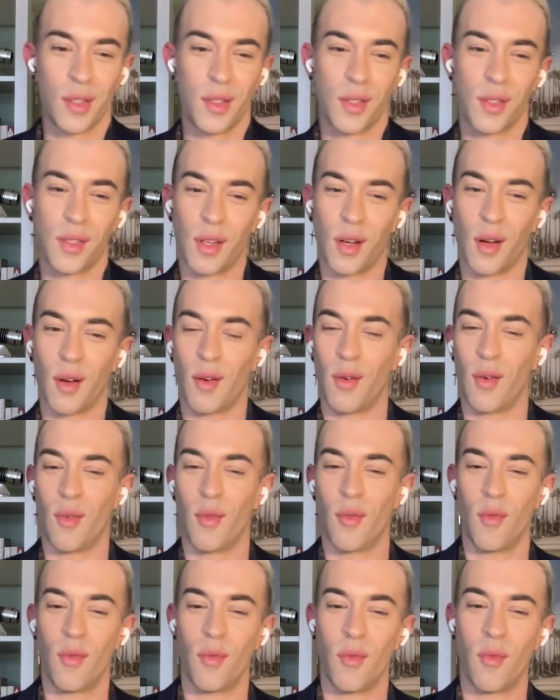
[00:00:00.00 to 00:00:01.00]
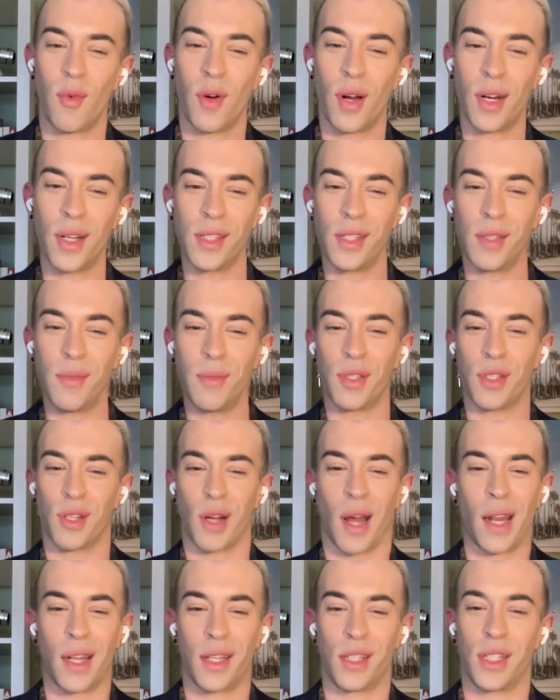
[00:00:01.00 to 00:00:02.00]
So, what are some
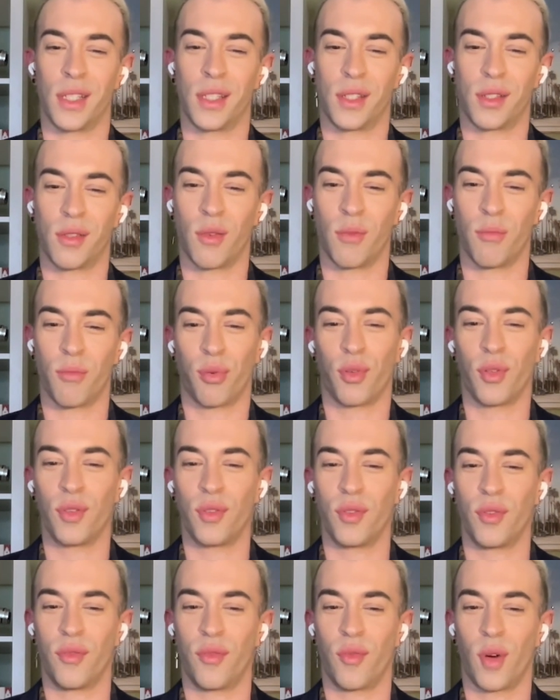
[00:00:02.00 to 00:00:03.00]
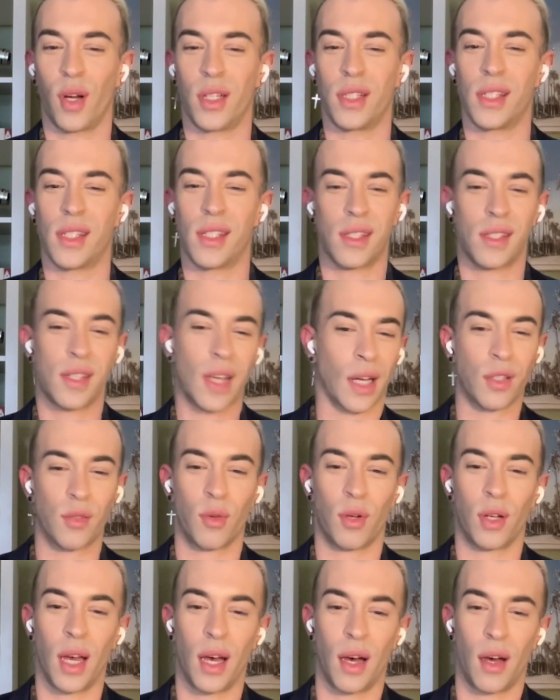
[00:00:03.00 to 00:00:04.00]
strategies to improve one's
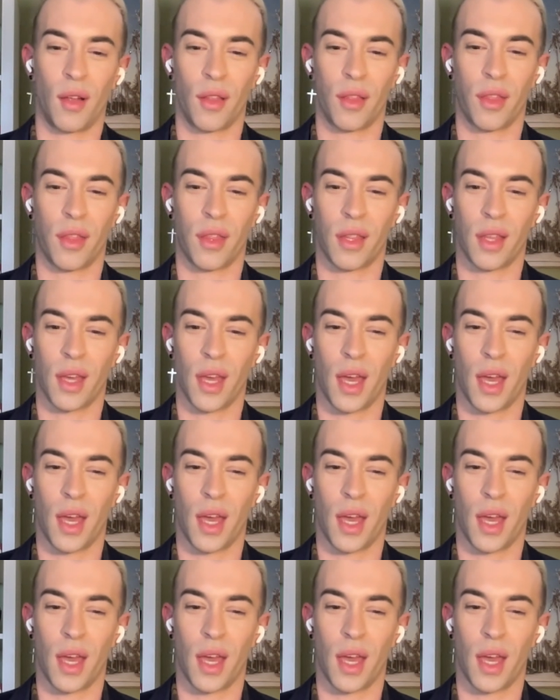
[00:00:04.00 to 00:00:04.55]
sexual health?